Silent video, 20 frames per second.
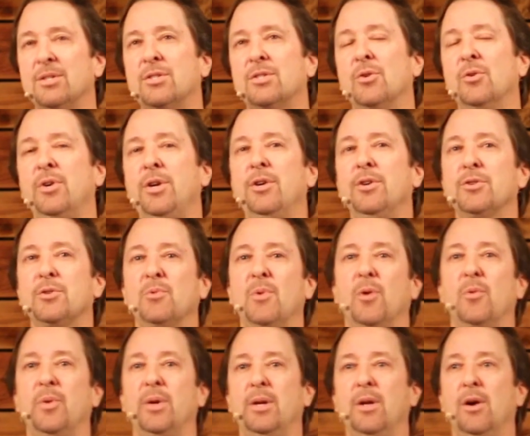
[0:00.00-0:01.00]
So here's
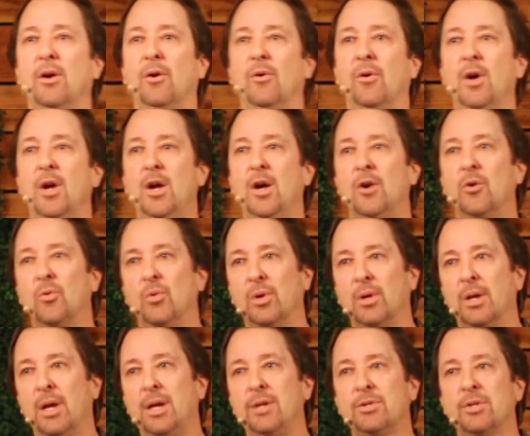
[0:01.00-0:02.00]
what we know.
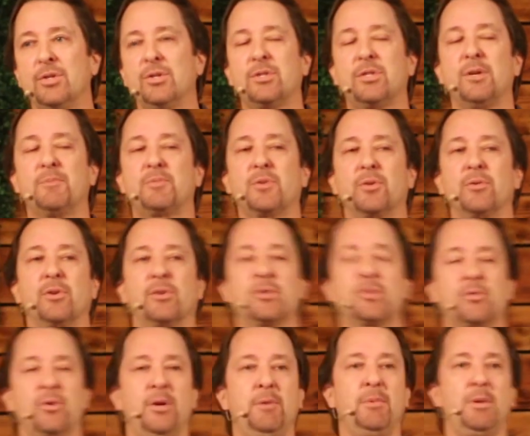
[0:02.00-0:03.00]
Relationships are
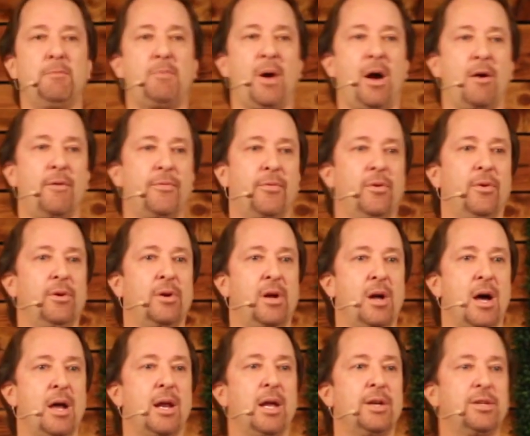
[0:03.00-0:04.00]
extremely powerful, and
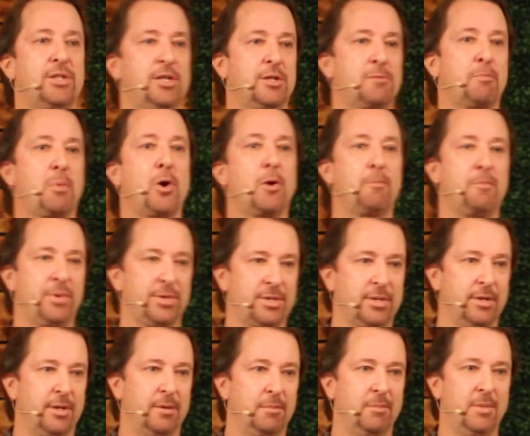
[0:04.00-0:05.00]
God has this purpose
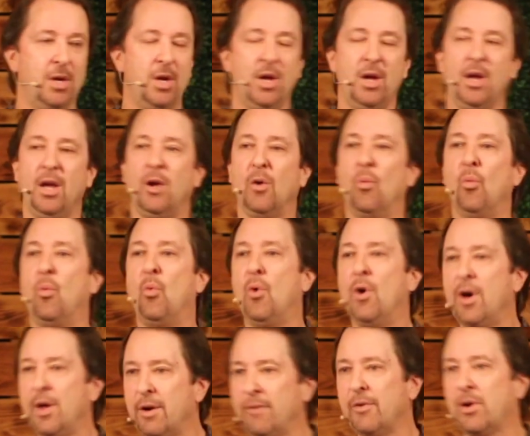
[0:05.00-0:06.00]
in them. And
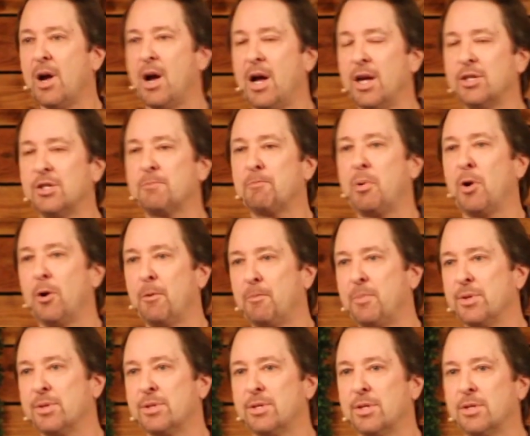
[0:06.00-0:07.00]
one of God's
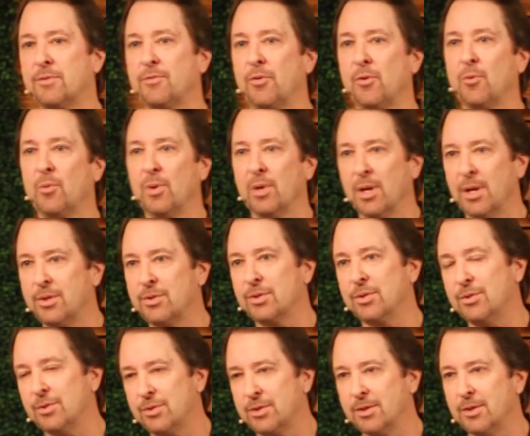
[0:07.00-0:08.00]
purposes for
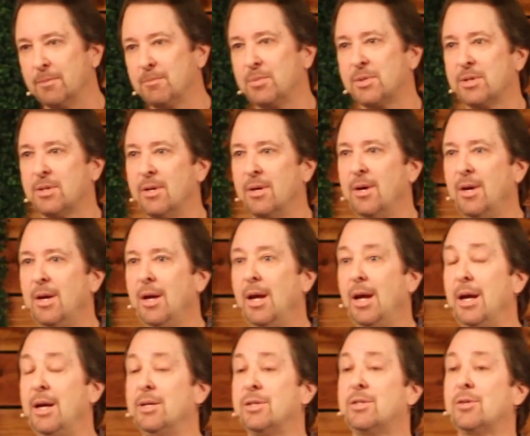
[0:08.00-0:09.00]
relationships
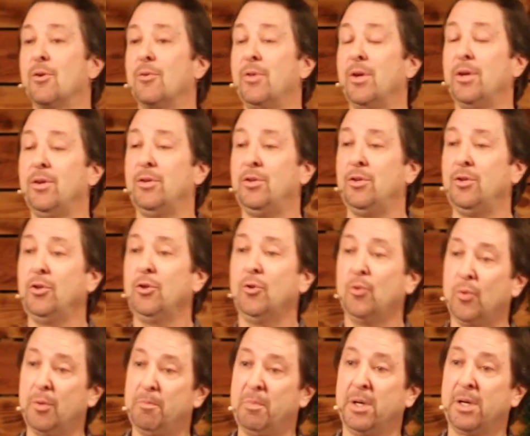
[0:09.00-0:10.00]
is so that you
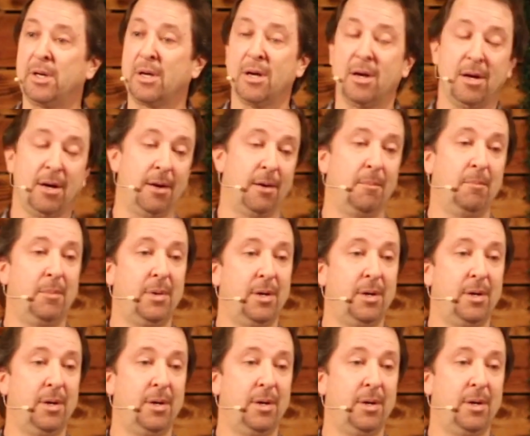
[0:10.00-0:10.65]
would become